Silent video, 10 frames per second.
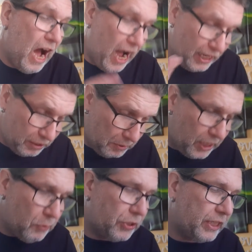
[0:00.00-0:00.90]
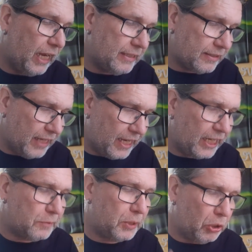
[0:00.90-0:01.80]
Ultimately, what the guides are saying
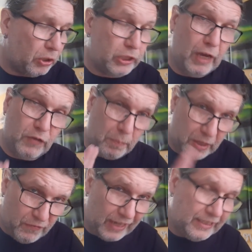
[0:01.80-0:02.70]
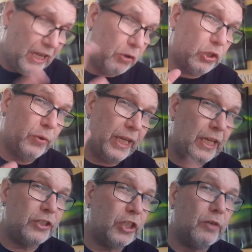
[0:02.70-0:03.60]
is, because you have the beaver as the outgoing
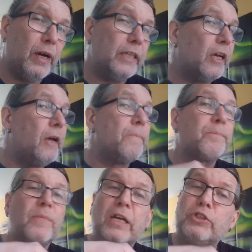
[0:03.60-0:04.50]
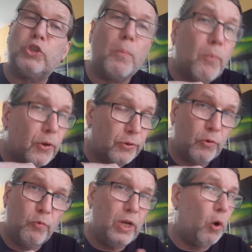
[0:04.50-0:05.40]
energy, right? Someone
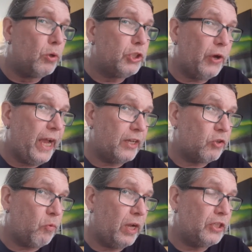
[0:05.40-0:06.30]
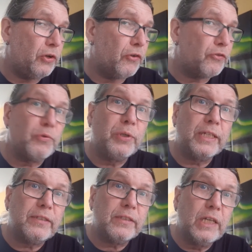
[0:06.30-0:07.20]
will hold your hand while you go through
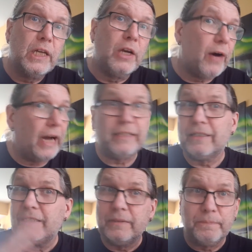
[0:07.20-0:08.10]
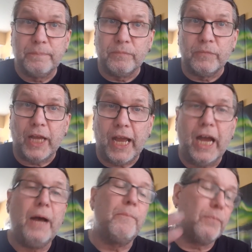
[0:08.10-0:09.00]
this, right?
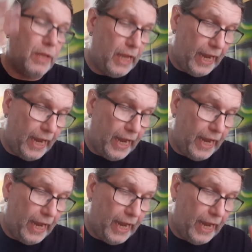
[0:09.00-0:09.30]
And